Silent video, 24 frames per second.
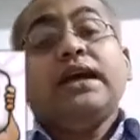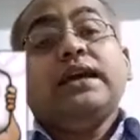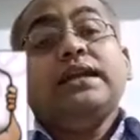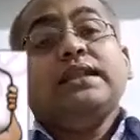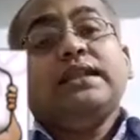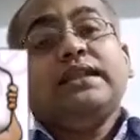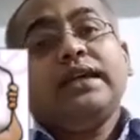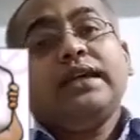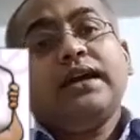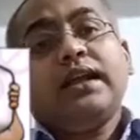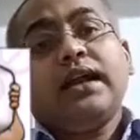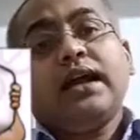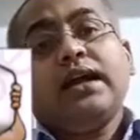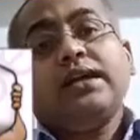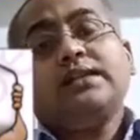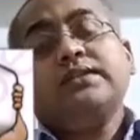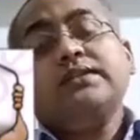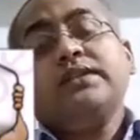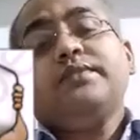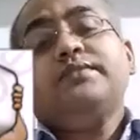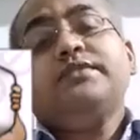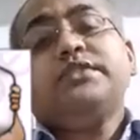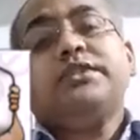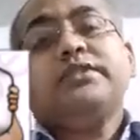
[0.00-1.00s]
There are
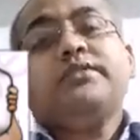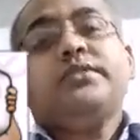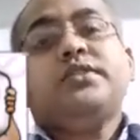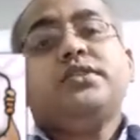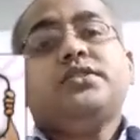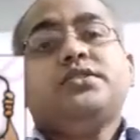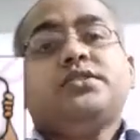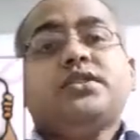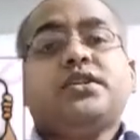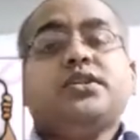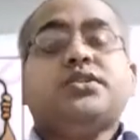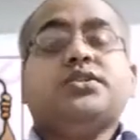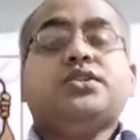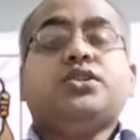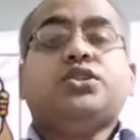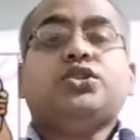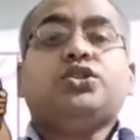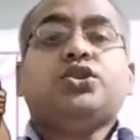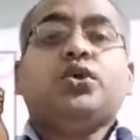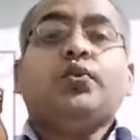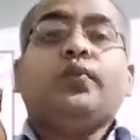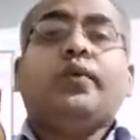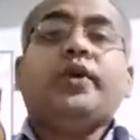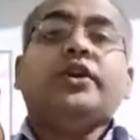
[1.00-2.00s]
some substances
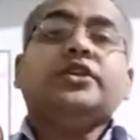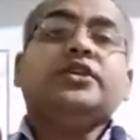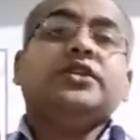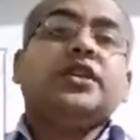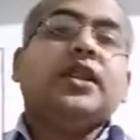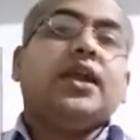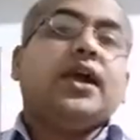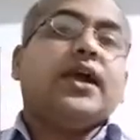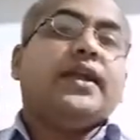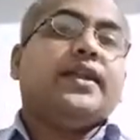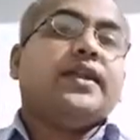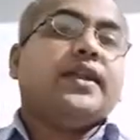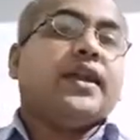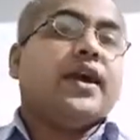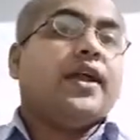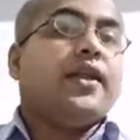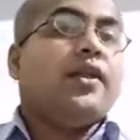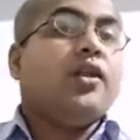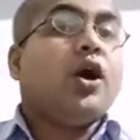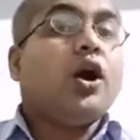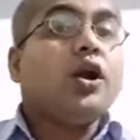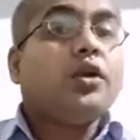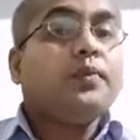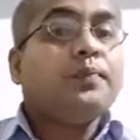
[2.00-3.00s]
through which light
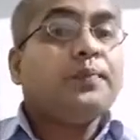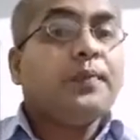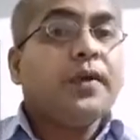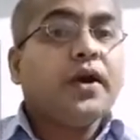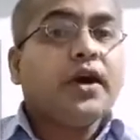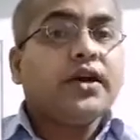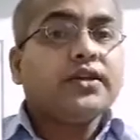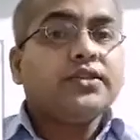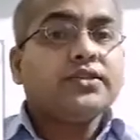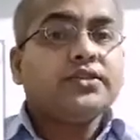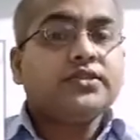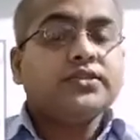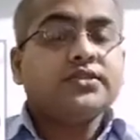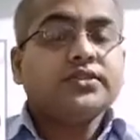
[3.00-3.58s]
cannot pass.